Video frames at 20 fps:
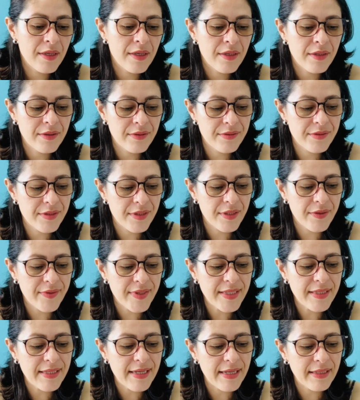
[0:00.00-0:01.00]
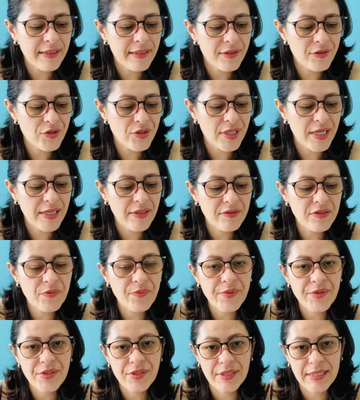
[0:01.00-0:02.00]
Considering that a child's
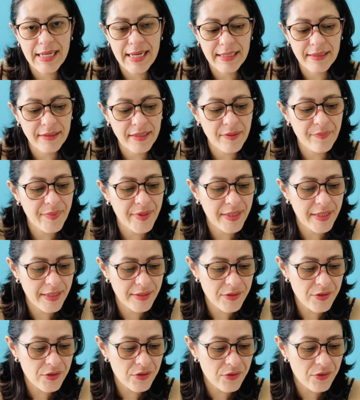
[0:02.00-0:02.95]
personality begins